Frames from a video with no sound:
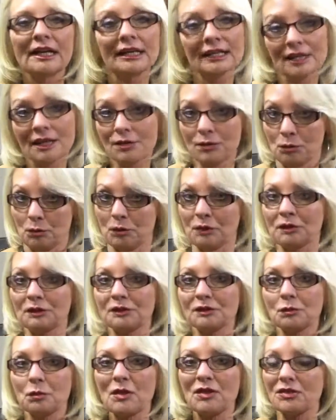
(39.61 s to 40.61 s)
In other
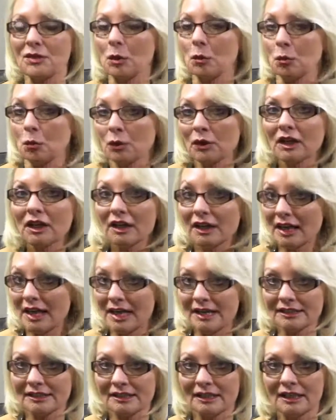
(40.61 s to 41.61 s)
words, what they're really
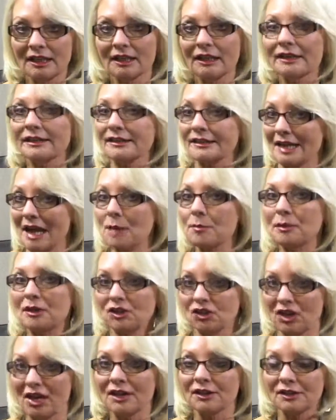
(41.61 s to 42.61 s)
asking is how
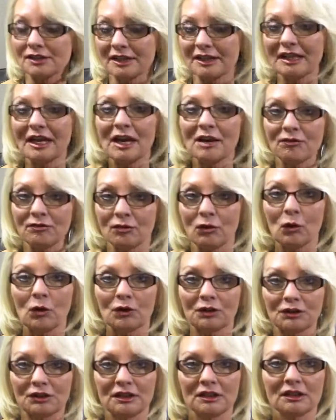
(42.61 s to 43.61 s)
much house can I
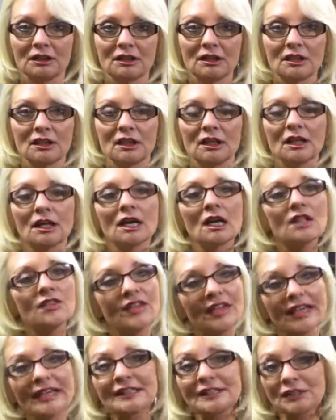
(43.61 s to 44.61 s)
afford?
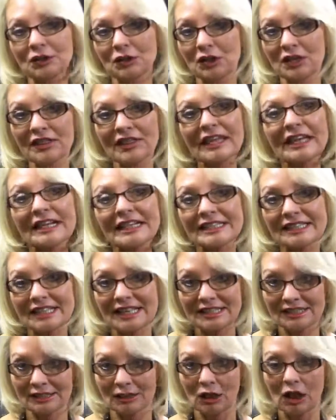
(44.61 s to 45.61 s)
The answer to this
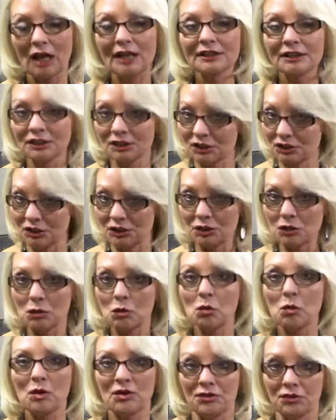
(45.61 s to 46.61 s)
has a lot to
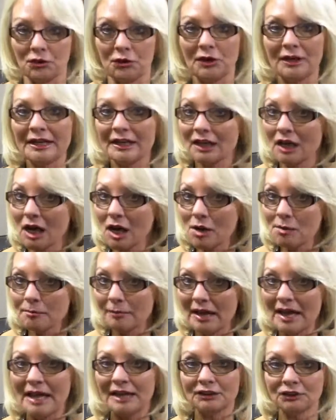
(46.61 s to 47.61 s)
do with your
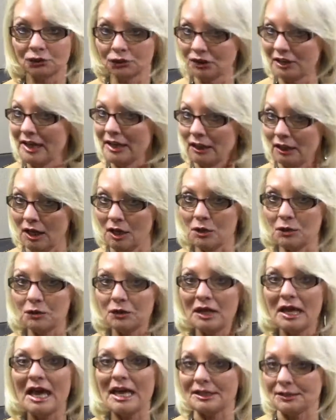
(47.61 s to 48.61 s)
income and your debt
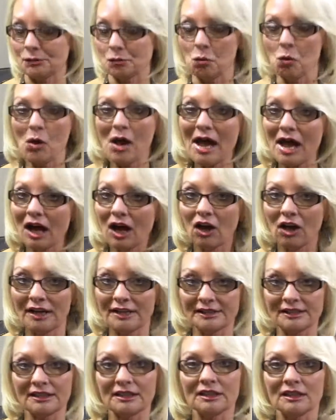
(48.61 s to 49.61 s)
load, as well
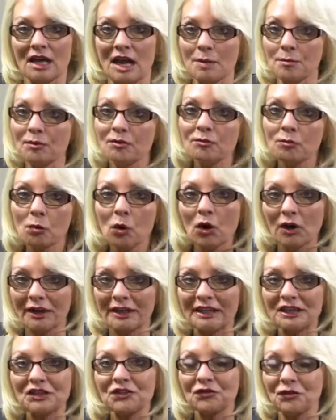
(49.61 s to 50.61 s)
as the type of
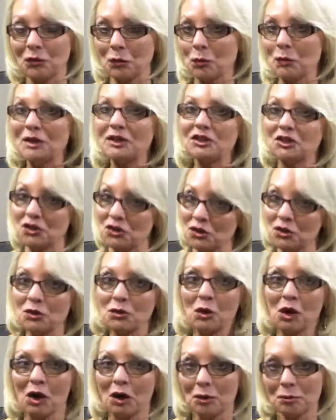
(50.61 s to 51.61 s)
mortgage for which
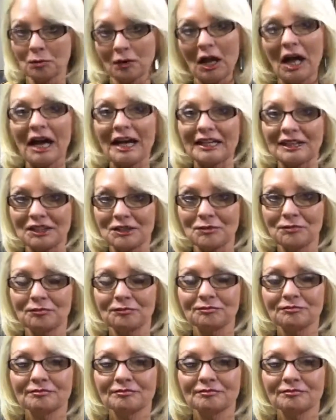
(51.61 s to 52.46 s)
you are applying.